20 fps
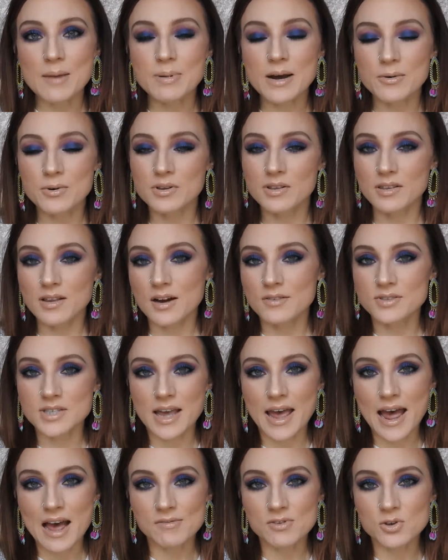I would love to
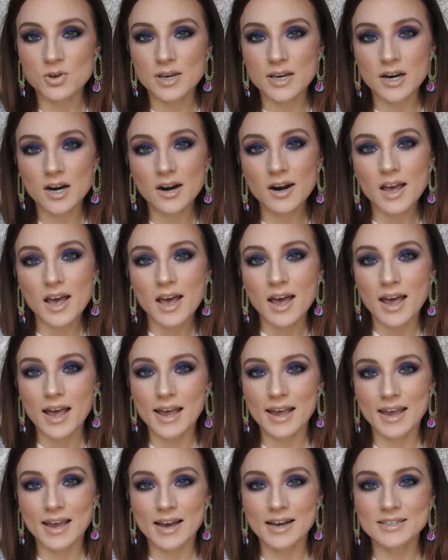have you here,
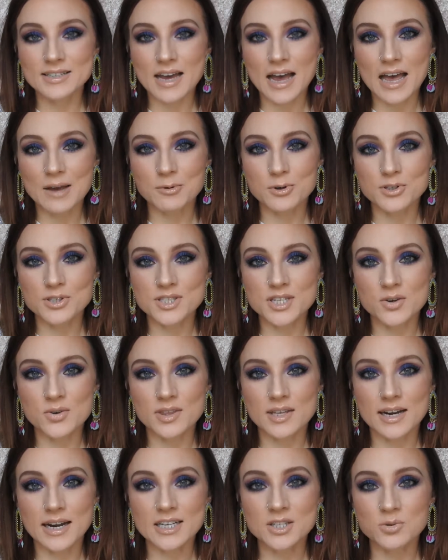and I will see you in
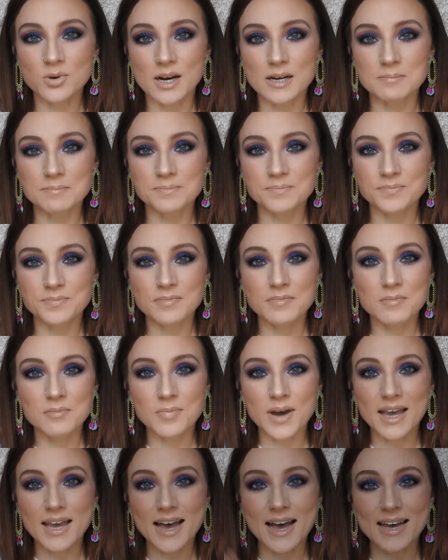the next one.
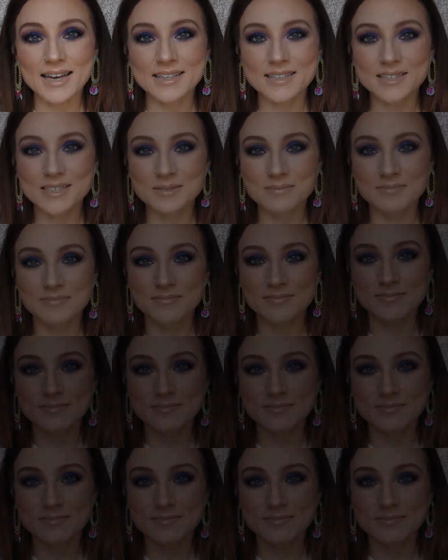Bye guys.